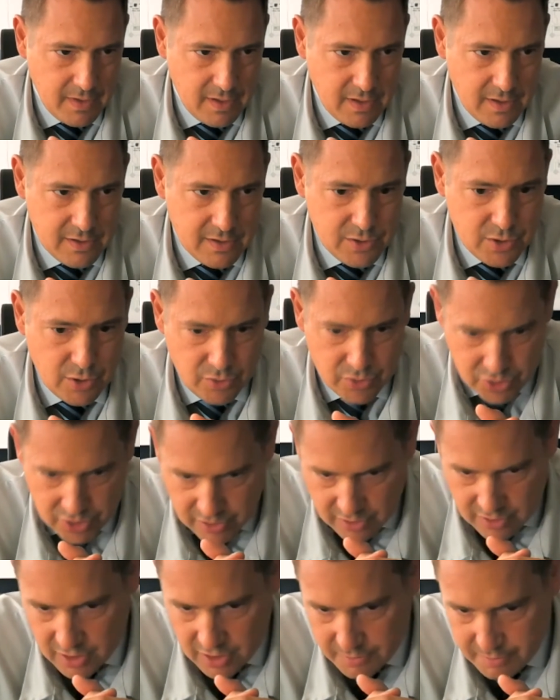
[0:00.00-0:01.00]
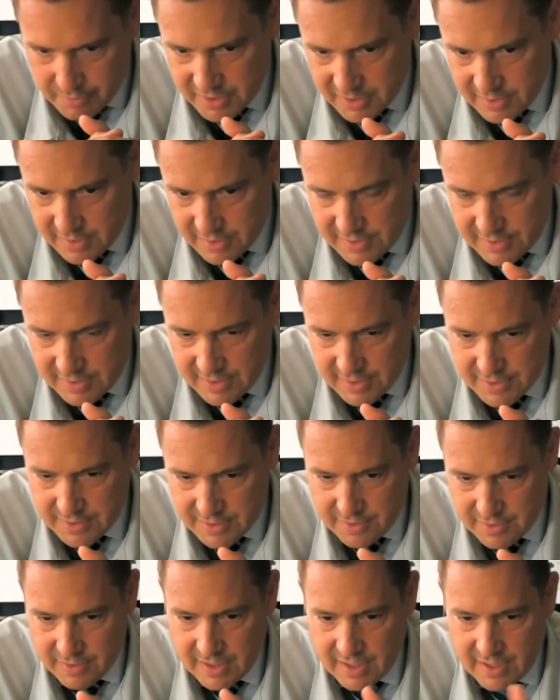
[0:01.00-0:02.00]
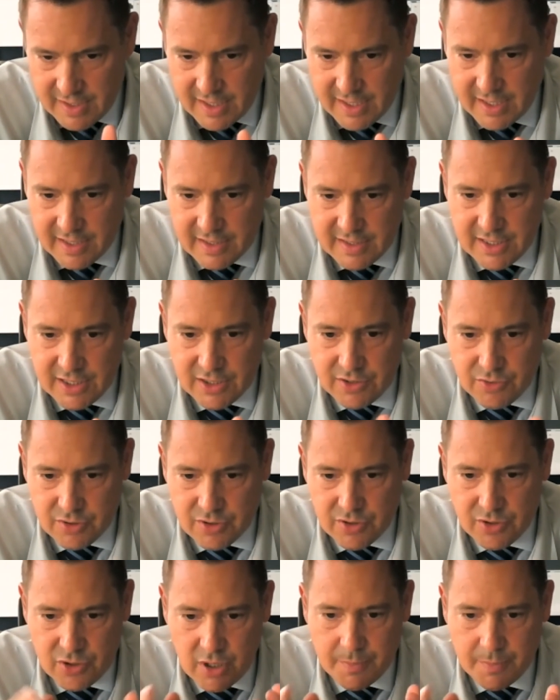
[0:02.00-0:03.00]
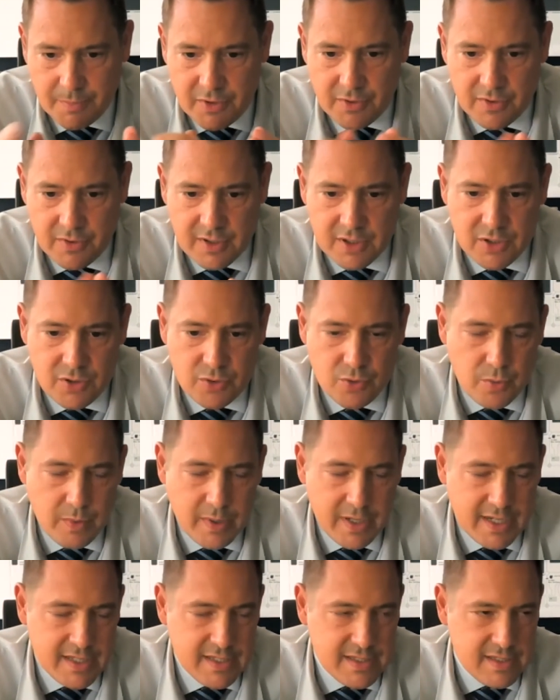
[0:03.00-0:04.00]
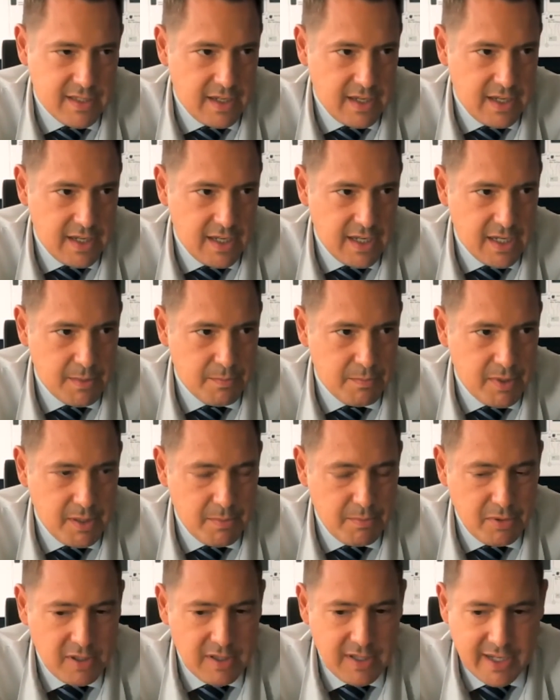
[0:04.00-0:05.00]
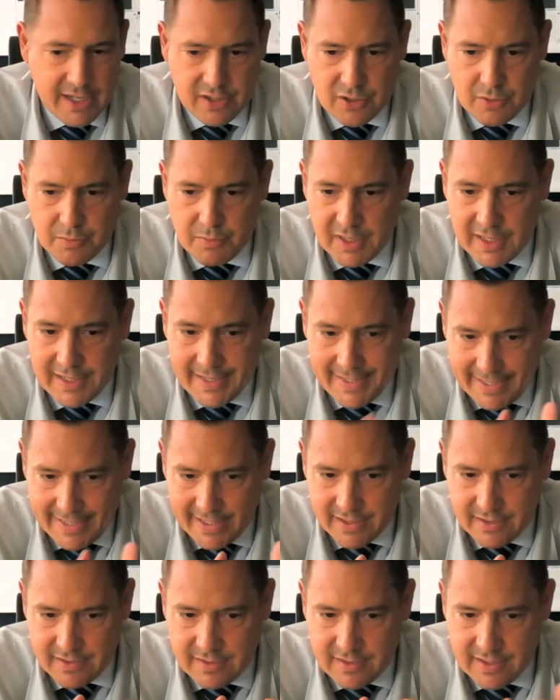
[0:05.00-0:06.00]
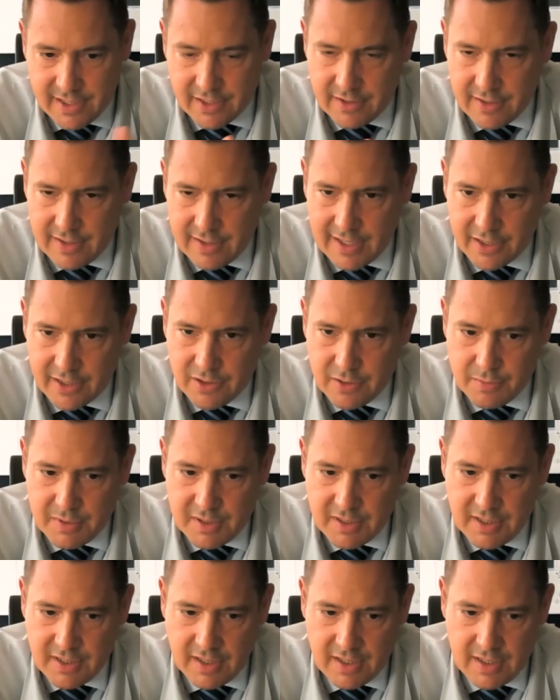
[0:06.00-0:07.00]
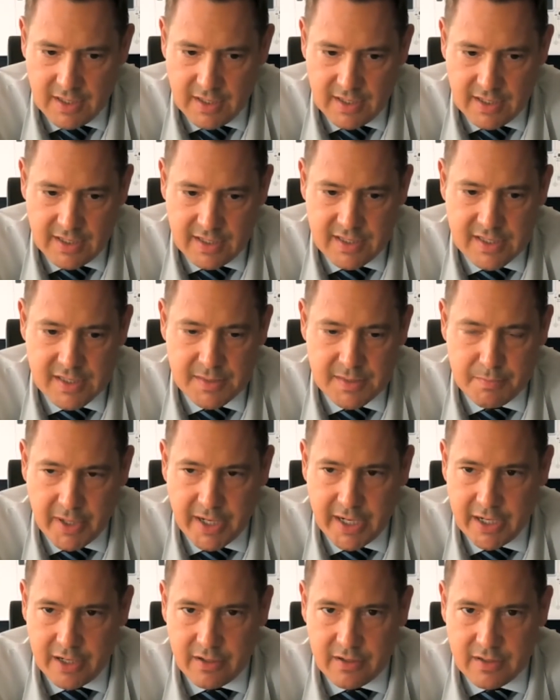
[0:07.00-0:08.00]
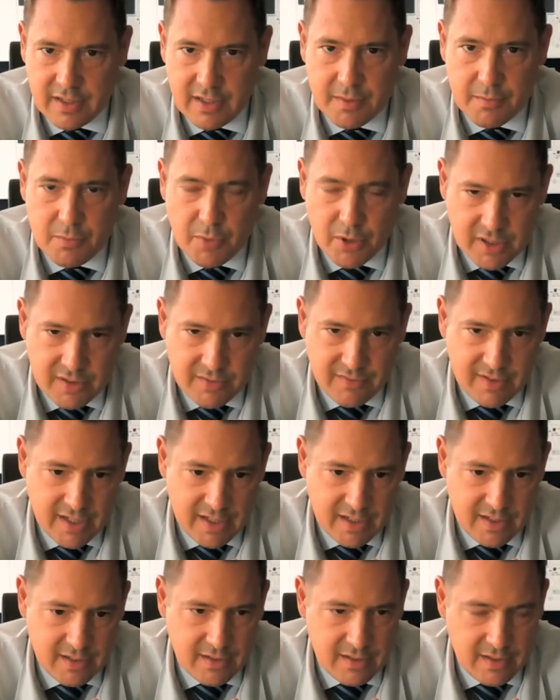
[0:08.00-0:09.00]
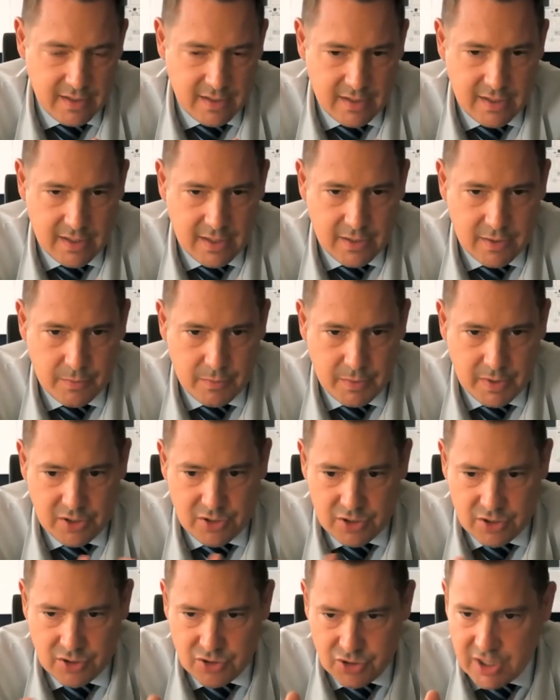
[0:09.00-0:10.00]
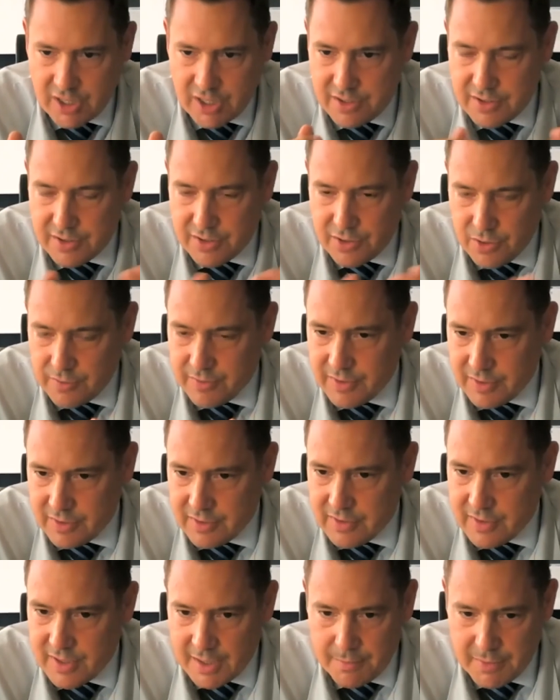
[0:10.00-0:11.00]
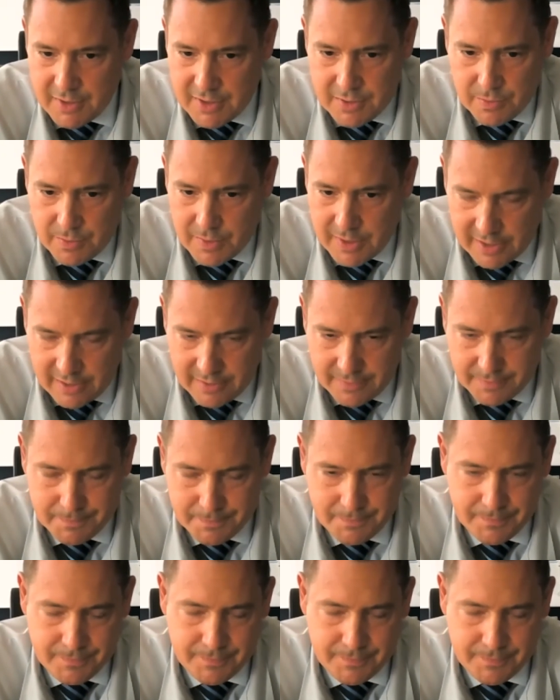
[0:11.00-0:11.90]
Social competencies, on the other hand, need to adapt to the new ways people like to be led, like to be inspired and motivated, which changes over the time as well.